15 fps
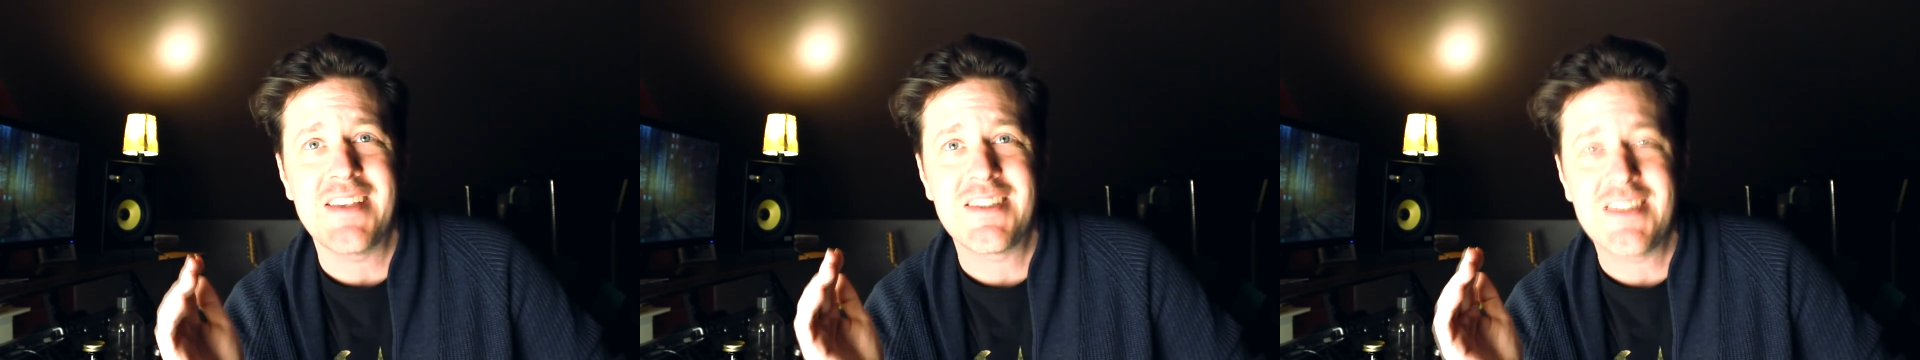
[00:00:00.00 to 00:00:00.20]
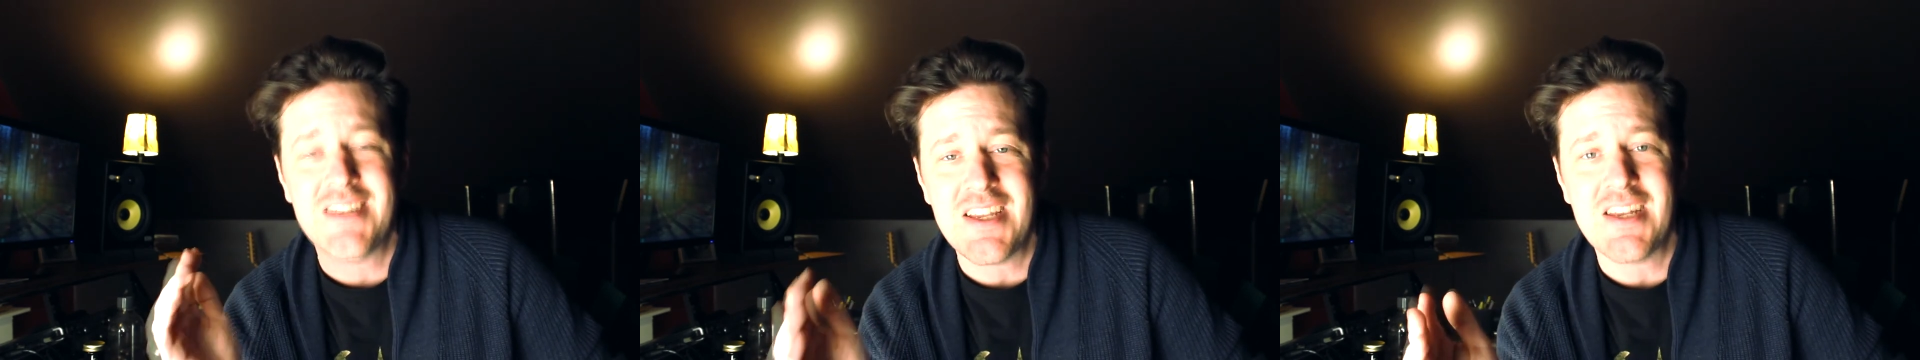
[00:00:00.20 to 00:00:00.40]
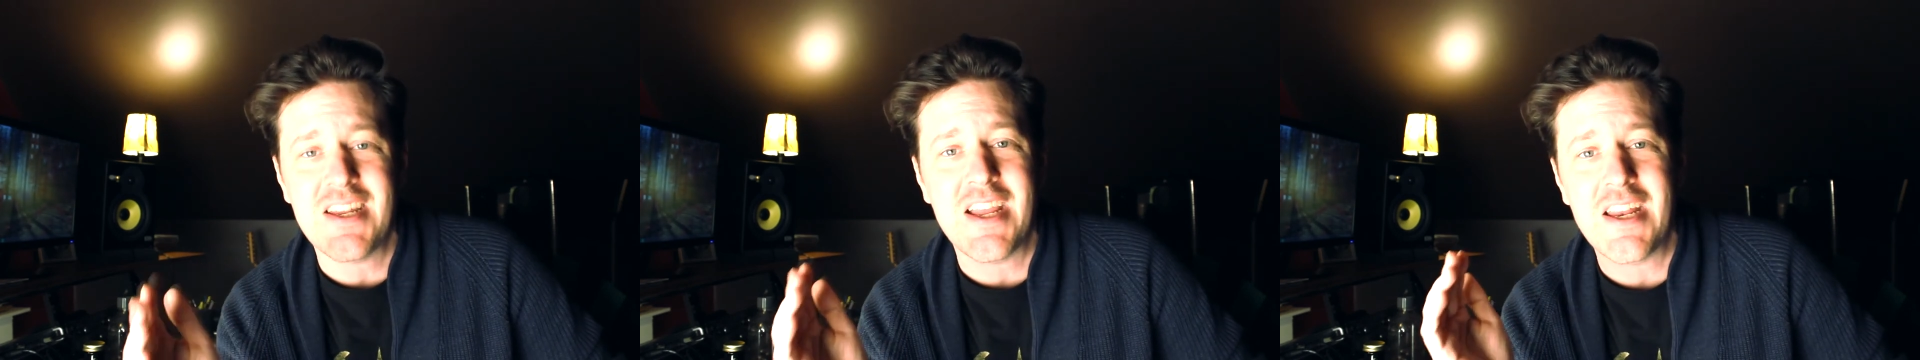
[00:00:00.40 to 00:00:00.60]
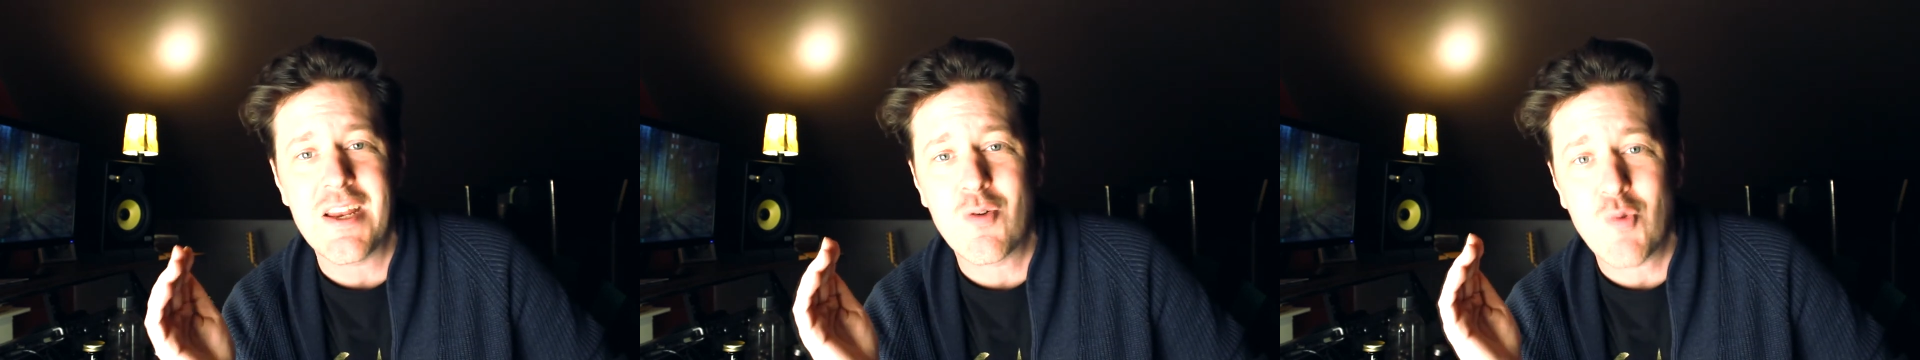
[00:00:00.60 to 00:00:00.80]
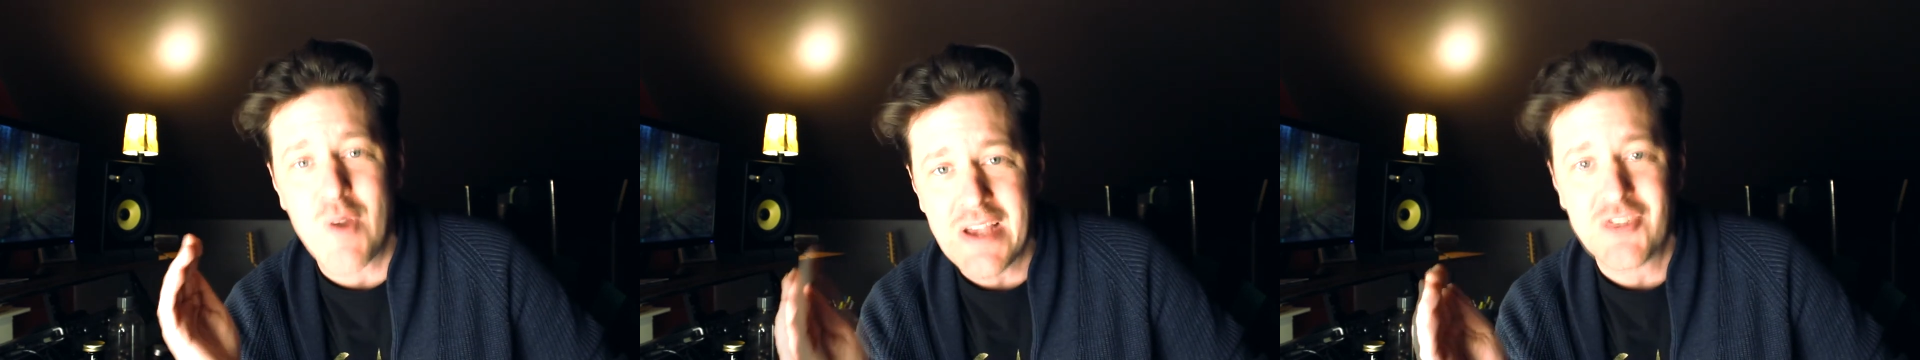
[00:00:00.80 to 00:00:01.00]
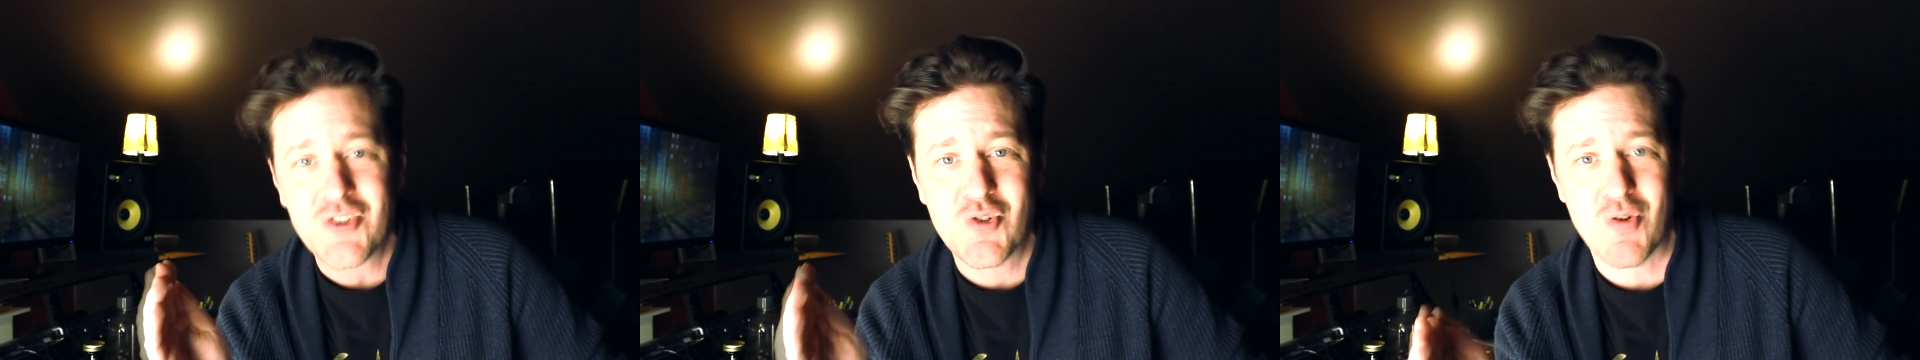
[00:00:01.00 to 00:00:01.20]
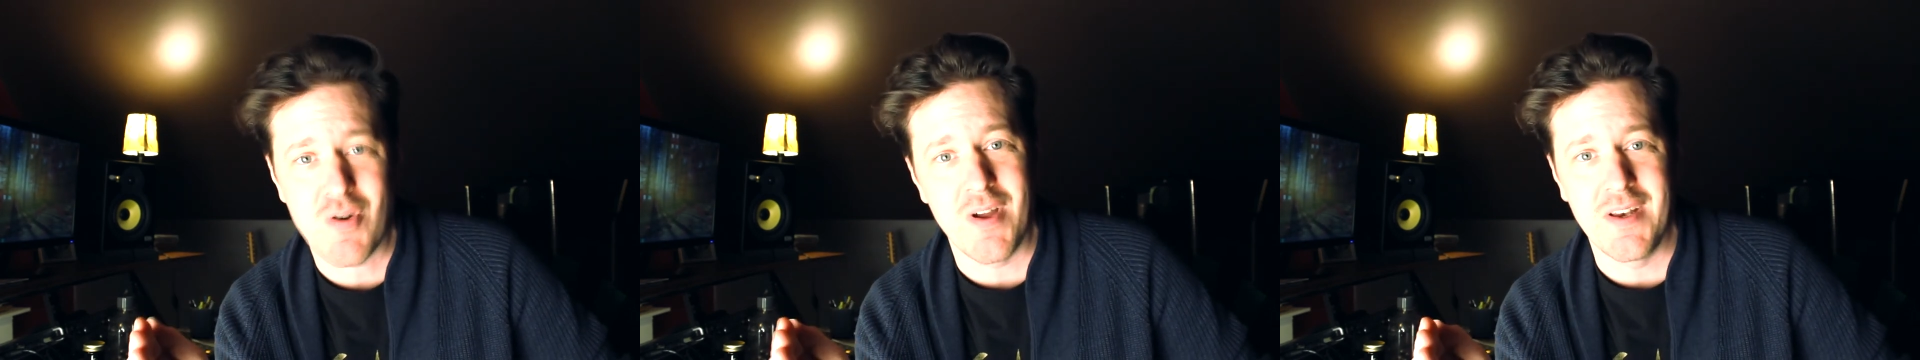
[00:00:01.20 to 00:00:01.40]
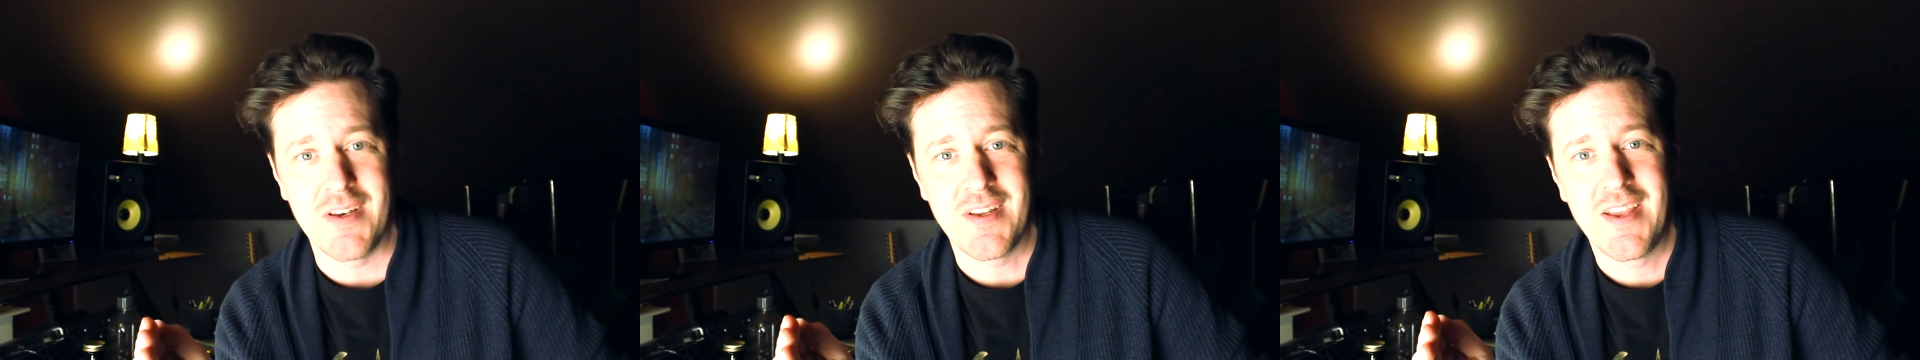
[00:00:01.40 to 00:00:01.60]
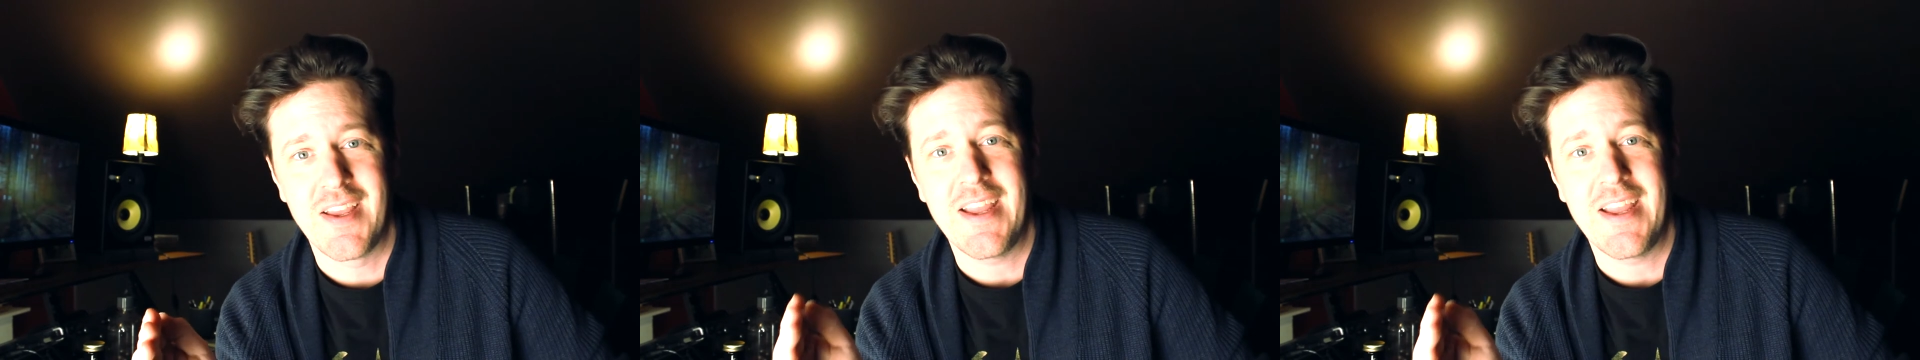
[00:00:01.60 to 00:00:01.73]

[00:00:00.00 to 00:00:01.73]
seat in a restaurant